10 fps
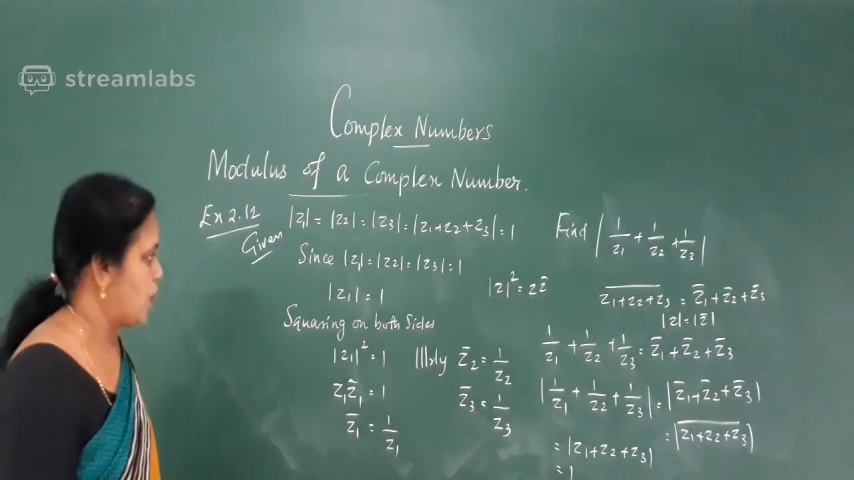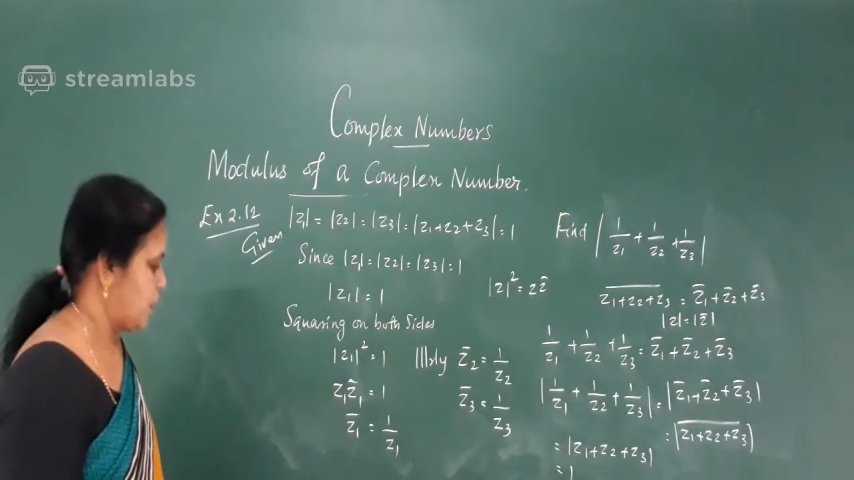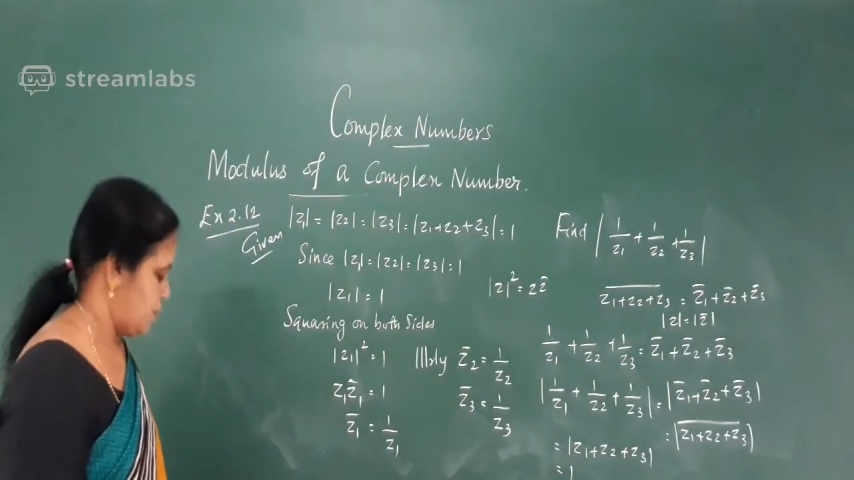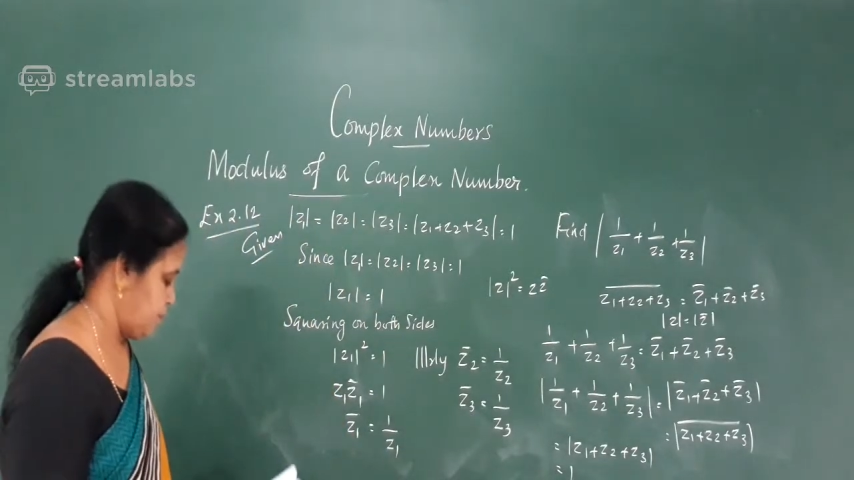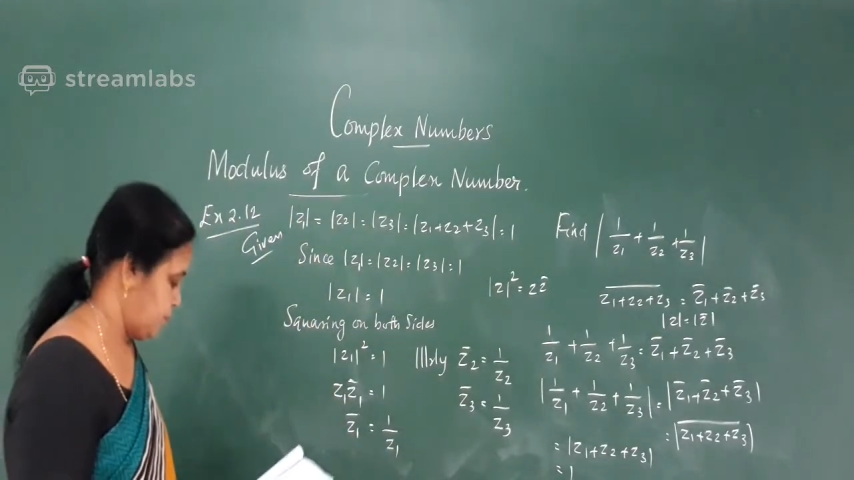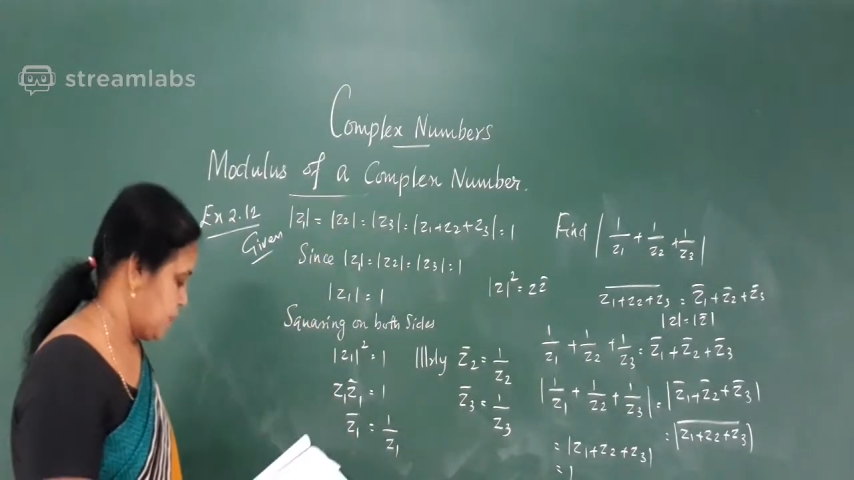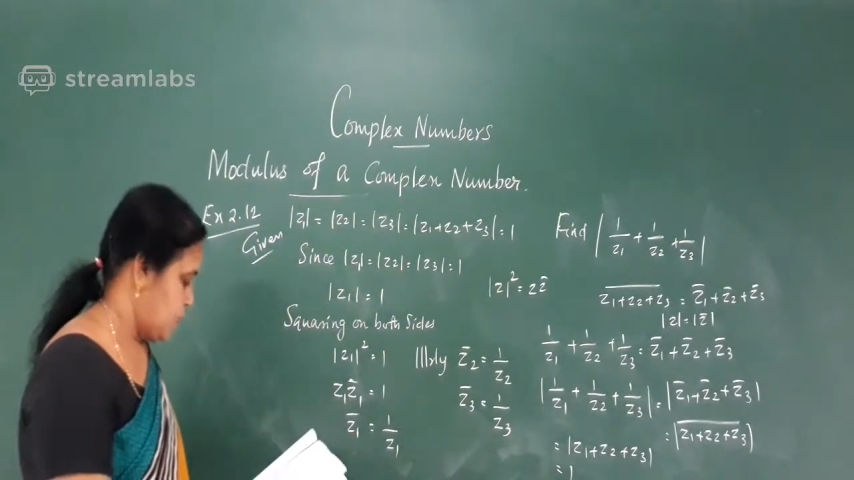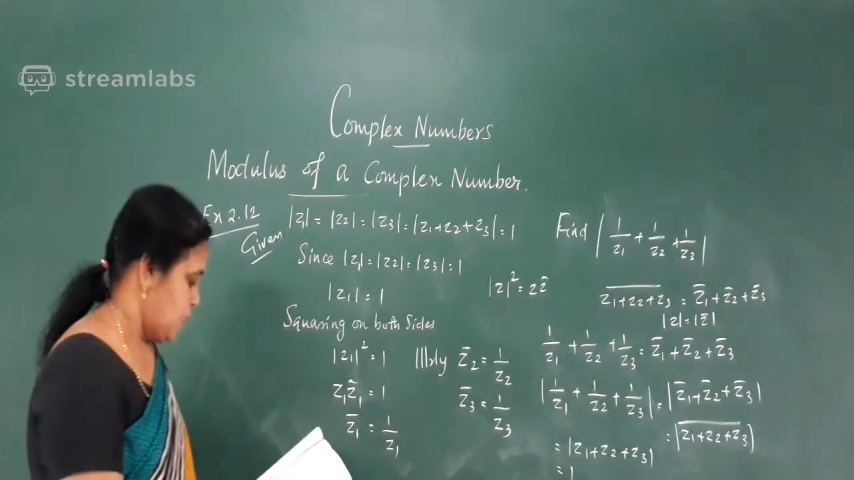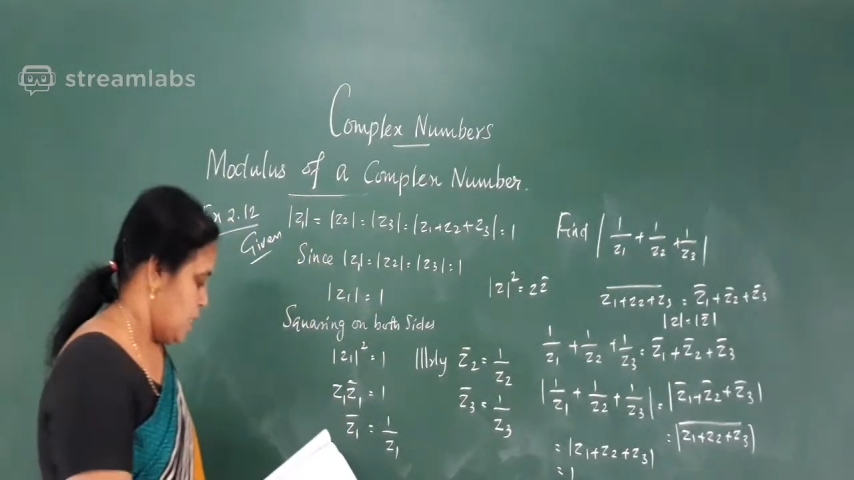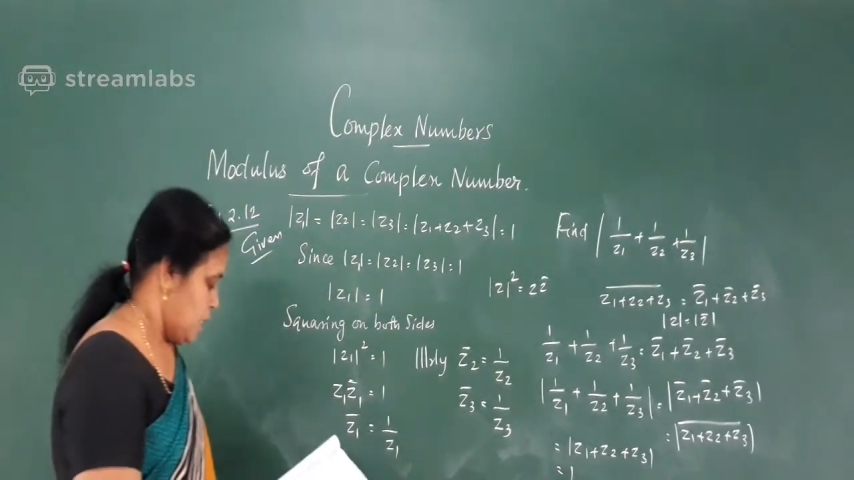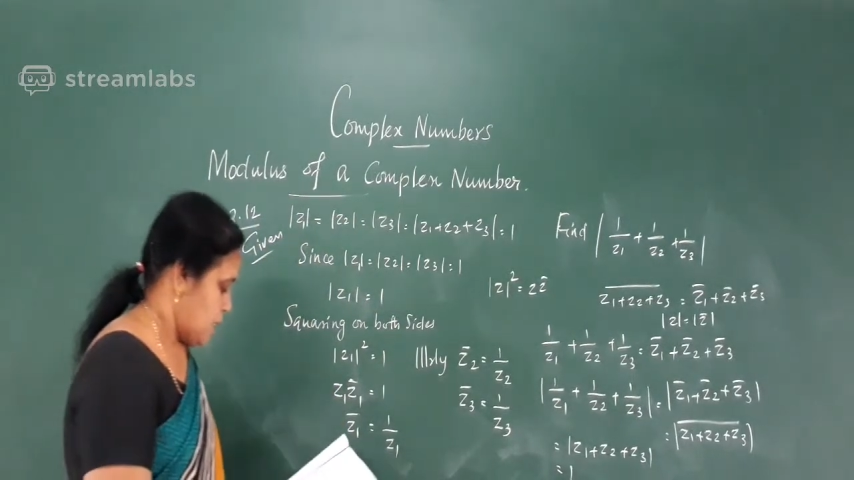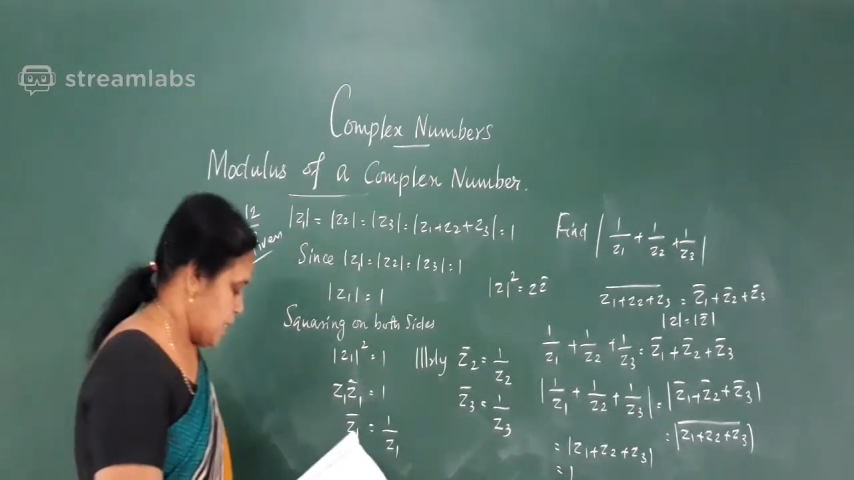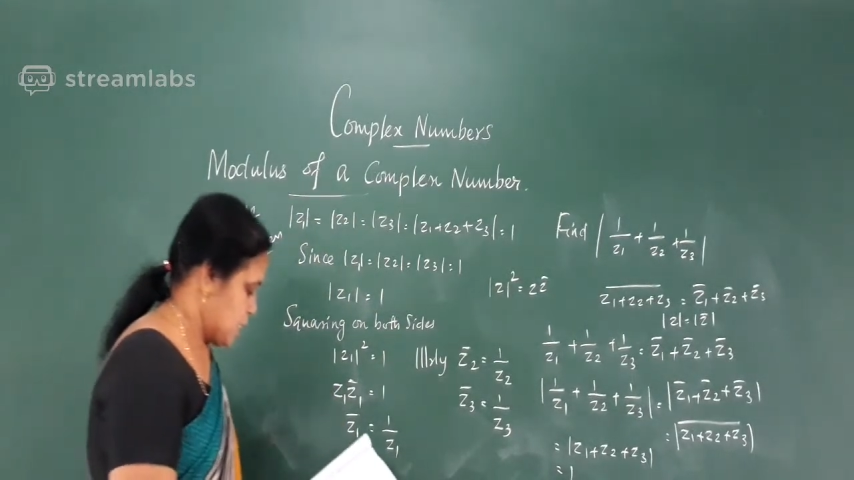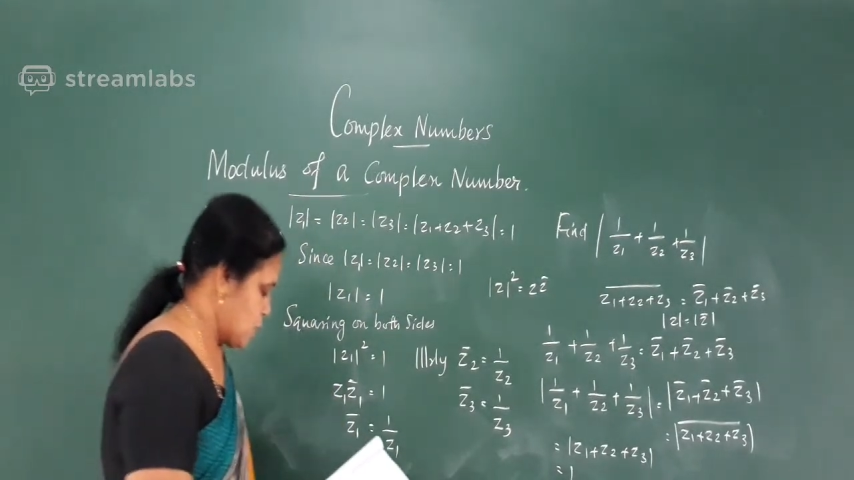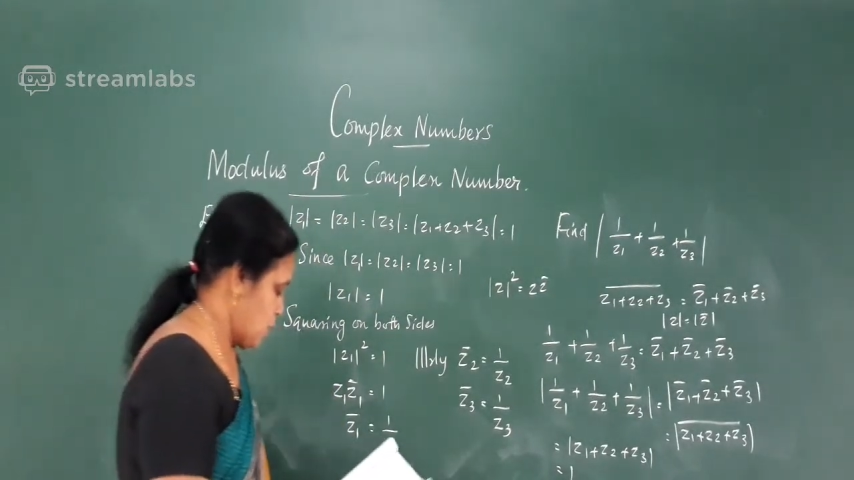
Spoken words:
1. Next